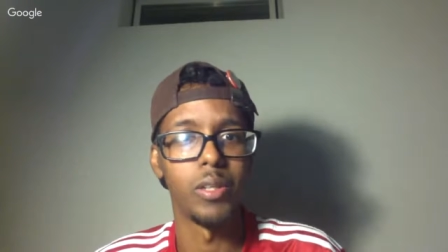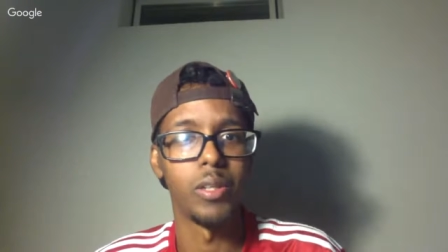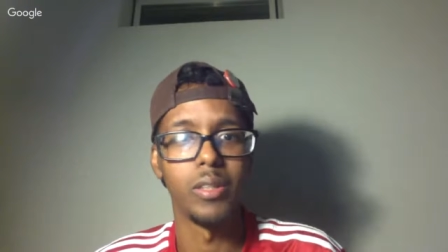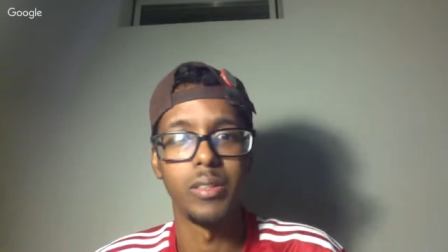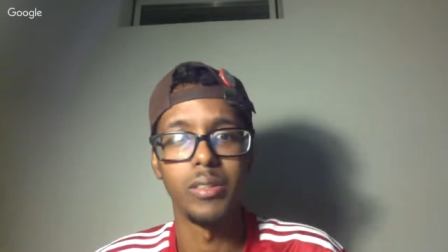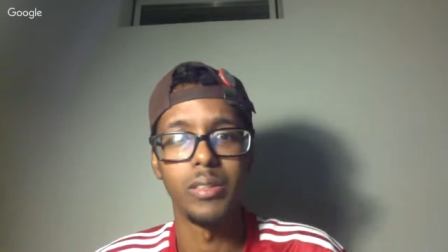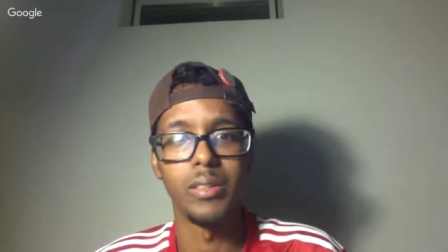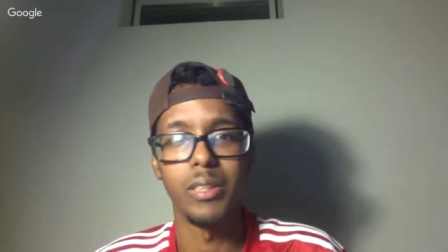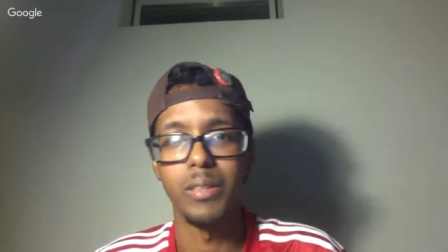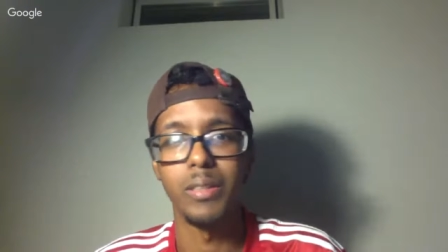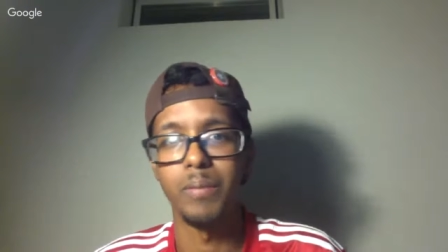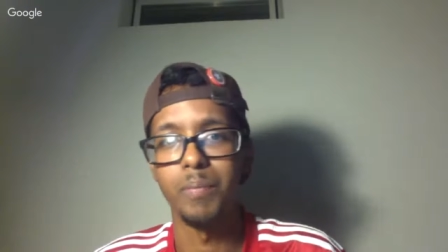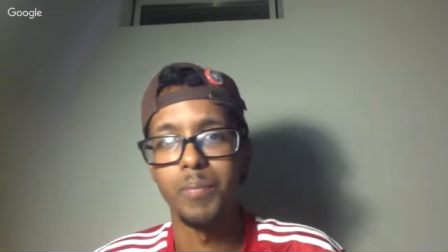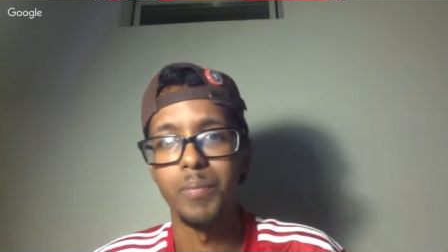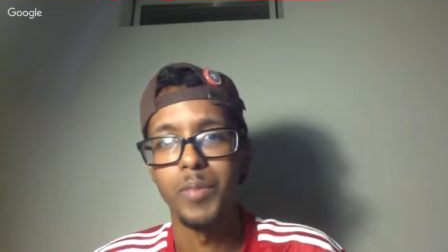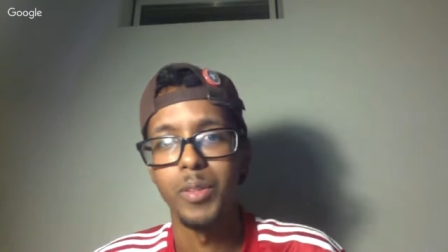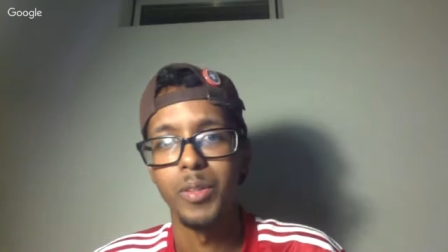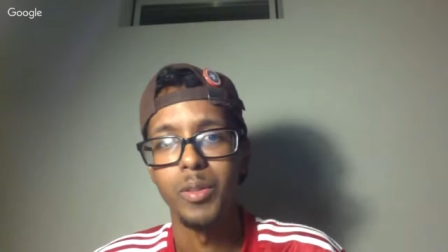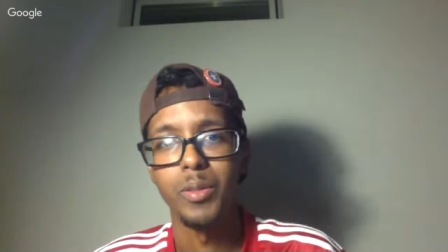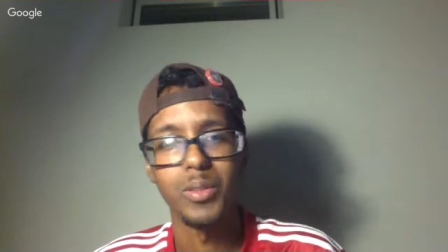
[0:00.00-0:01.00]
And
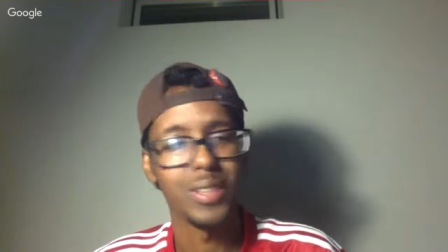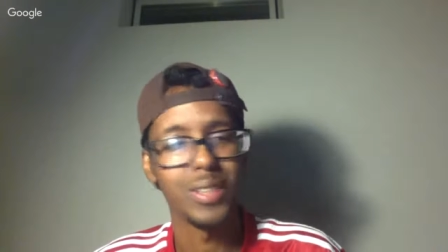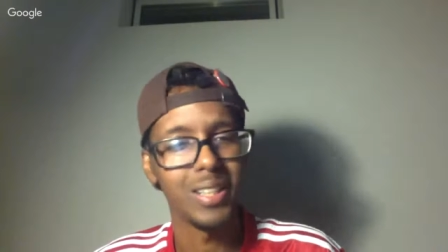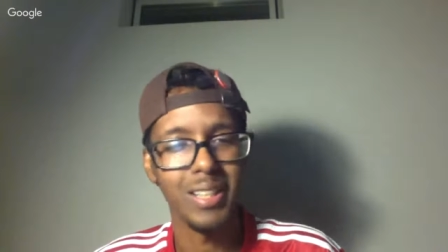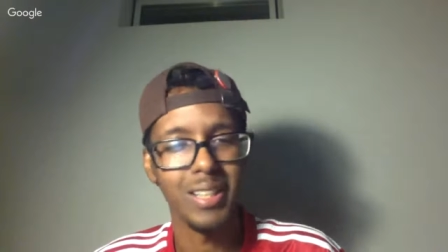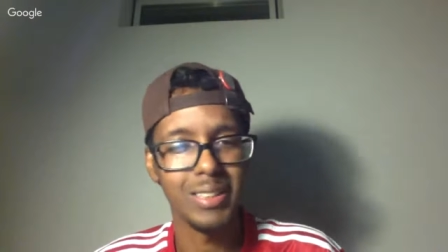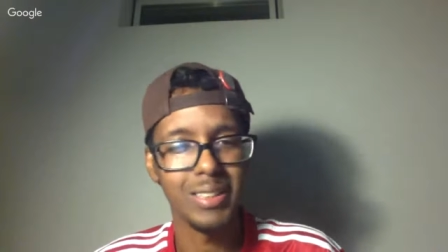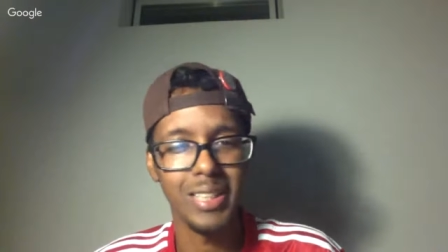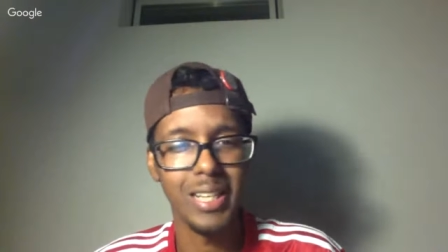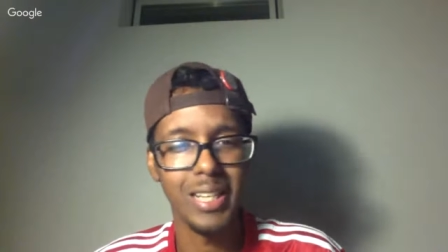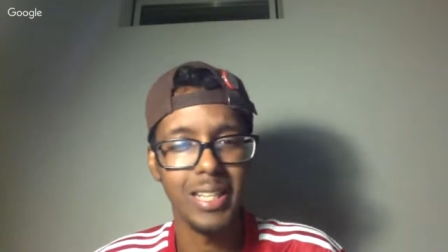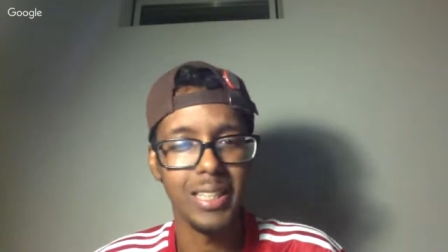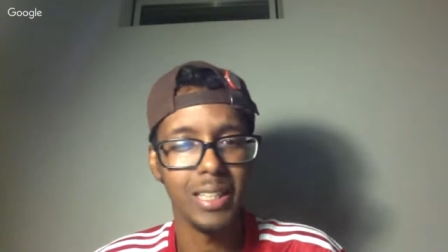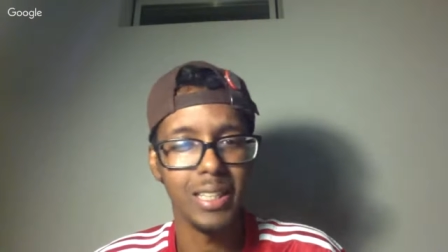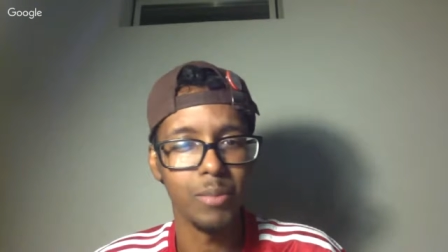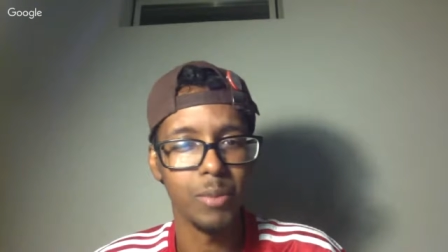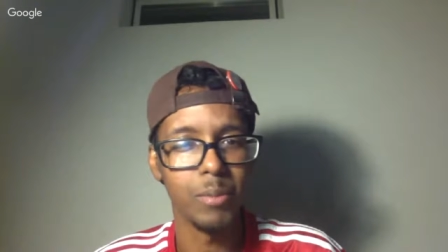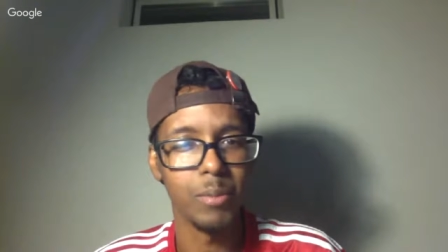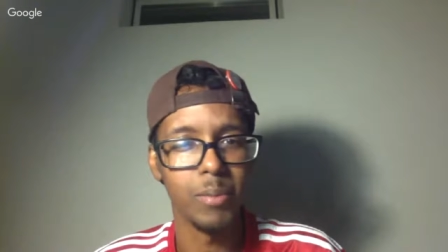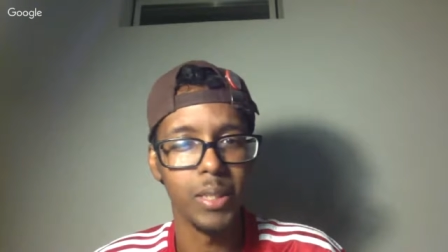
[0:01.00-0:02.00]
is there, is there anything we
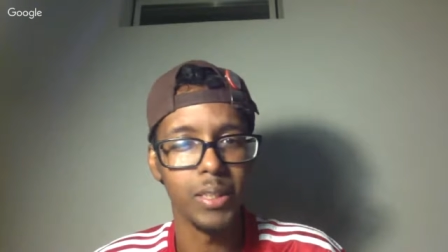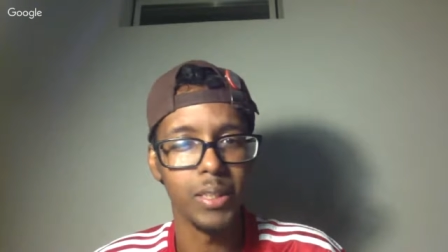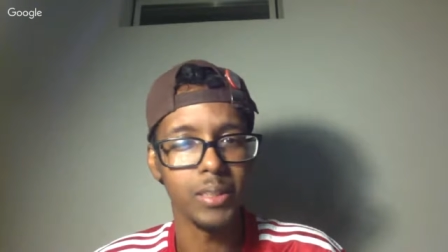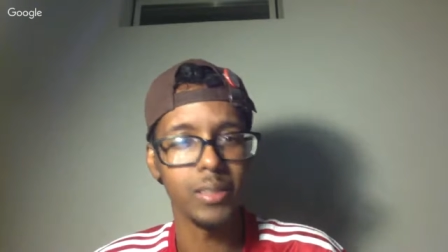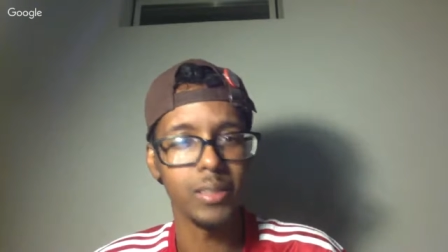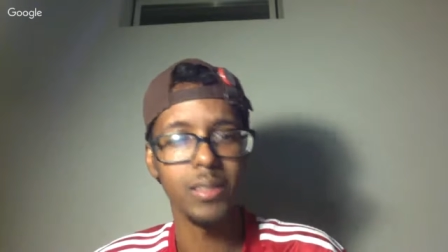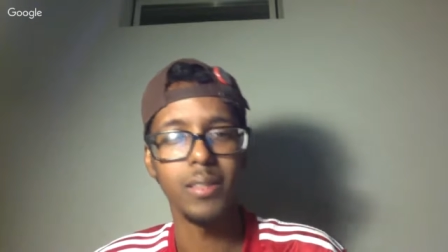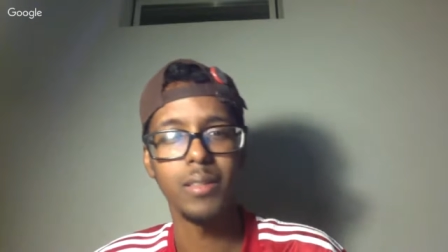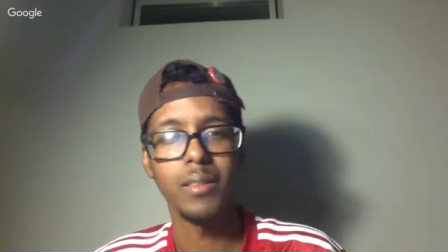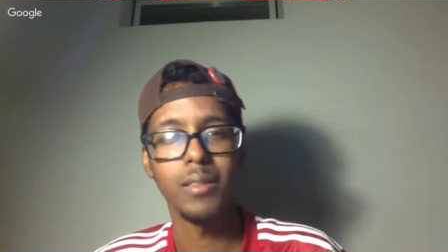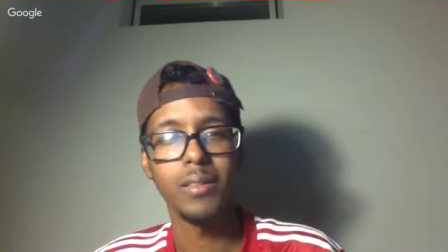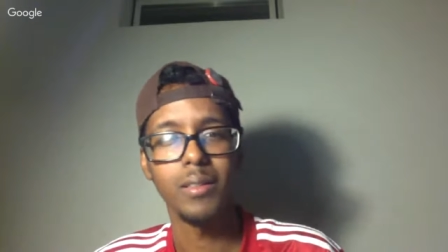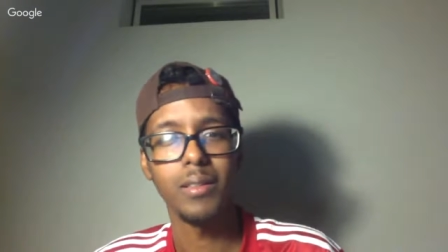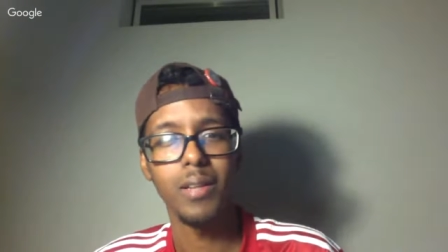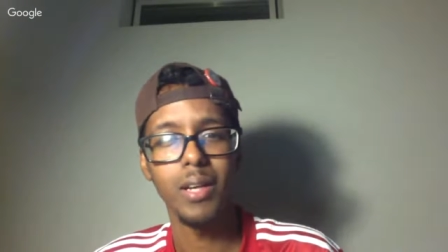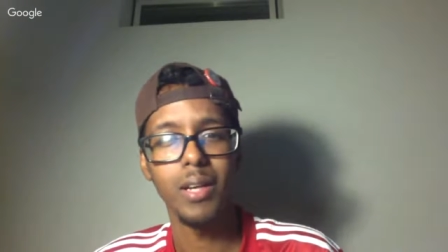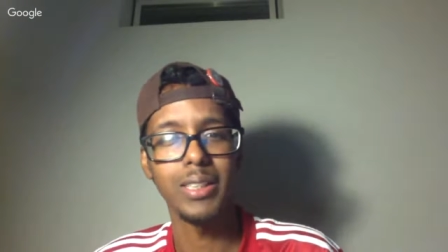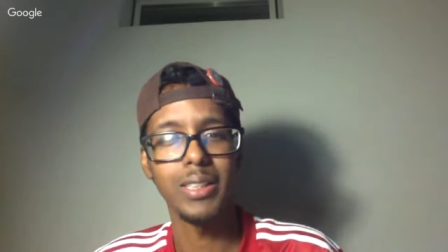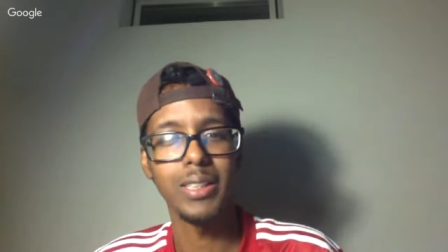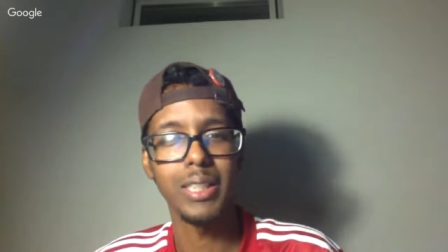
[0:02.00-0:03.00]
missed on this
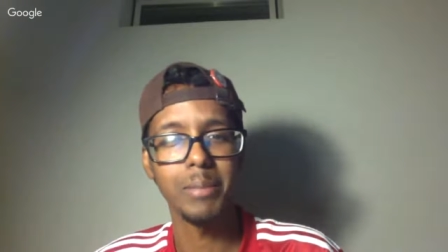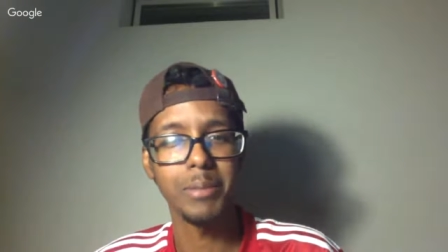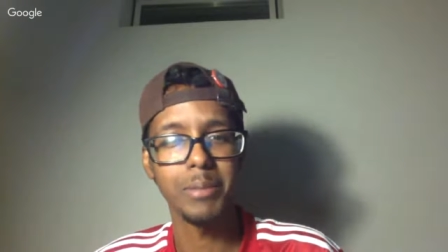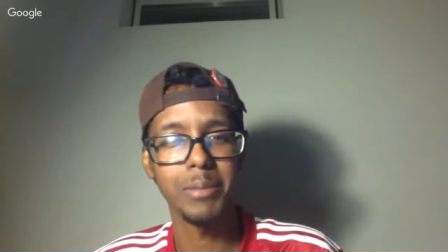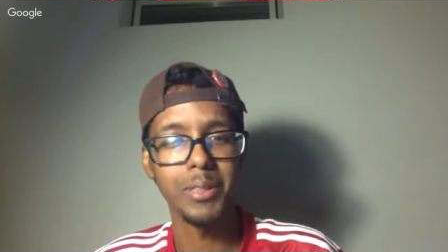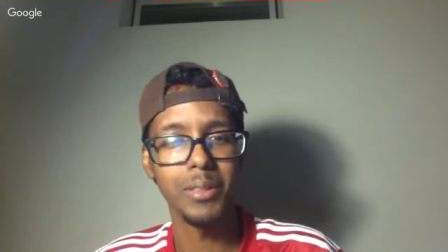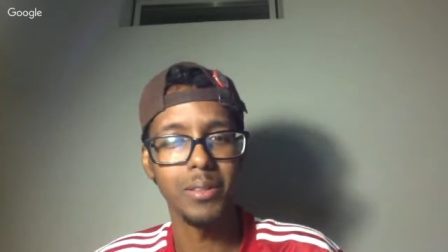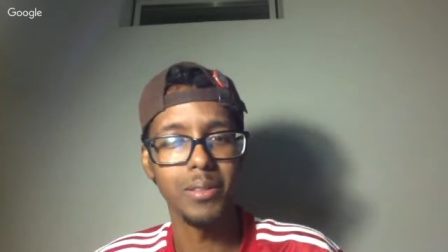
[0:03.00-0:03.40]
episode?